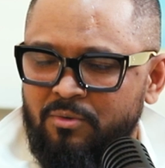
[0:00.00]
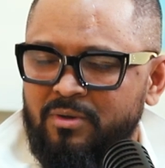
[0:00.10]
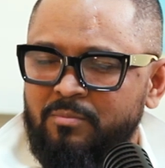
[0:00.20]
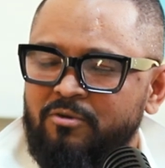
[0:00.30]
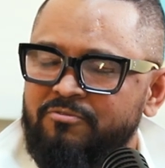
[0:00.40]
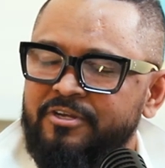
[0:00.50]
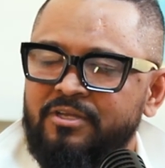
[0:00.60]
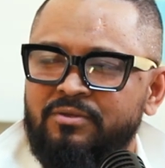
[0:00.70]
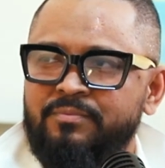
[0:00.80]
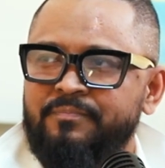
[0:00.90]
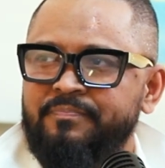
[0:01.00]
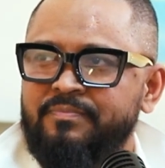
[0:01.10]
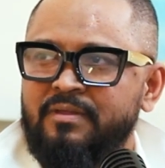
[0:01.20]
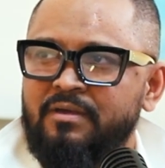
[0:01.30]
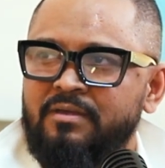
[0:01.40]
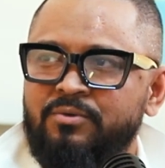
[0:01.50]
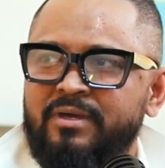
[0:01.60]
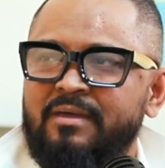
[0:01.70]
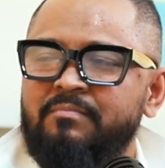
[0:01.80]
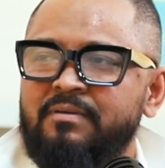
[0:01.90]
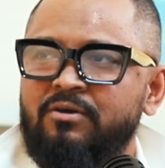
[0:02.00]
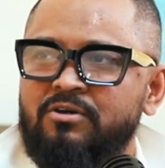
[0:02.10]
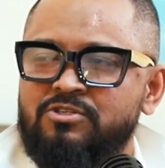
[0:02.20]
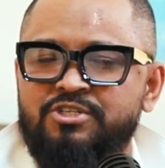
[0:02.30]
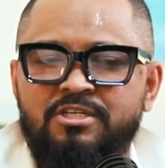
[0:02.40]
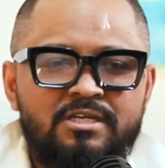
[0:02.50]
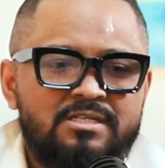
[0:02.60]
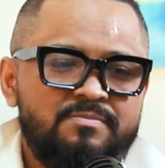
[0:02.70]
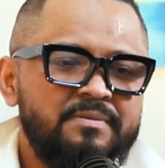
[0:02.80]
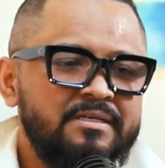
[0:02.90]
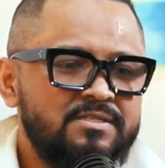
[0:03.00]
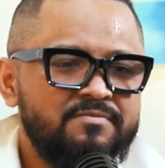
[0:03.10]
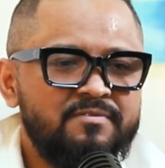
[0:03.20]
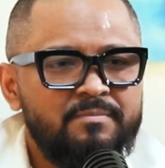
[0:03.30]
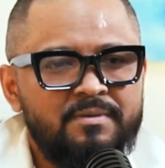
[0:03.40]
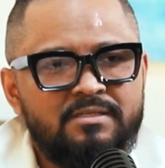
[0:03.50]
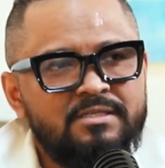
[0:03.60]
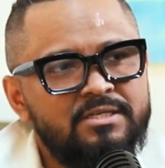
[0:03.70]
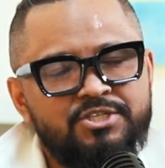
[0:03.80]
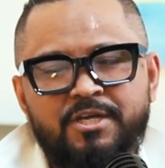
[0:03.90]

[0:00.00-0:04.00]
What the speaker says: I'm offering you. You can be Australia's biggest female DJ.